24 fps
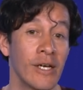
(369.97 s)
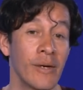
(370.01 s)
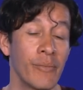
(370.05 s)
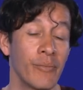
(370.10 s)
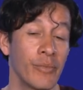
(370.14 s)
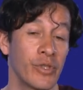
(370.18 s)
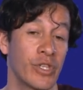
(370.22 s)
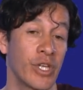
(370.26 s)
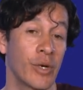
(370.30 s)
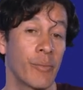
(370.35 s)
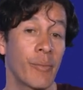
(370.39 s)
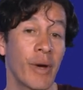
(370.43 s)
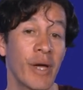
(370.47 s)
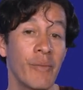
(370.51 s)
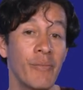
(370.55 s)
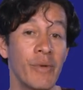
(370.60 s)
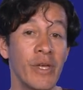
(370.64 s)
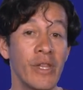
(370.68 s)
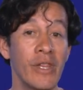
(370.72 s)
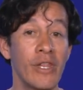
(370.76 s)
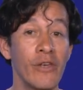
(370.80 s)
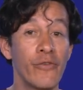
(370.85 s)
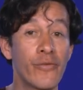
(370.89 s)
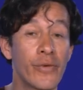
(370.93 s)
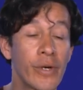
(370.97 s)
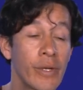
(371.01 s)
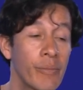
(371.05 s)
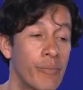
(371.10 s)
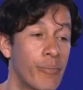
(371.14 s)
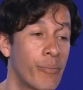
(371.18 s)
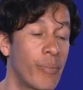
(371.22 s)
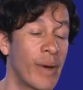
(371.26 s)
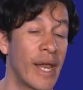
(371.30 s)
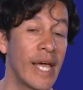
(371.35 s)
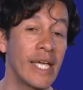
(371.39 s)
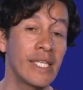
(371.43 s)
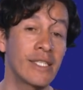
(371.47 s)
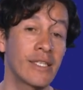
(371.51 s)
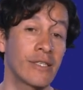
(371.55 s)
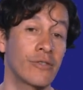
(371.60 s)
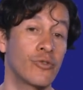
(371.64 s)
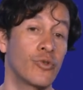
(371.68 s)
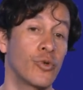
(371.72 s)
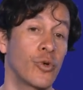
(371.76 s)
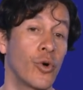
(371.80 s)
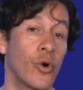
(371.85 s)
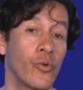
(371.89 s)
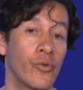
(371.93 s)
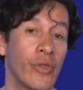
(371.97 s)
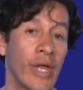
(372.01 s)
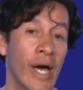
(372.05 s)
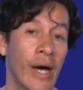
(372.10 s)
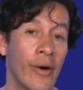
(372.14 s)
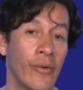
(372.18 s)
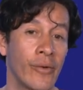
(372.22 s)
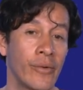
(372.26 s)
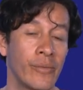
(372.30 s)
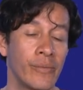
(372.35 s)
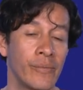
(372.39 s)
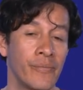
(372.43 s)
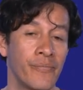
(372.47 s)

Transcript: but there might be different places to go down.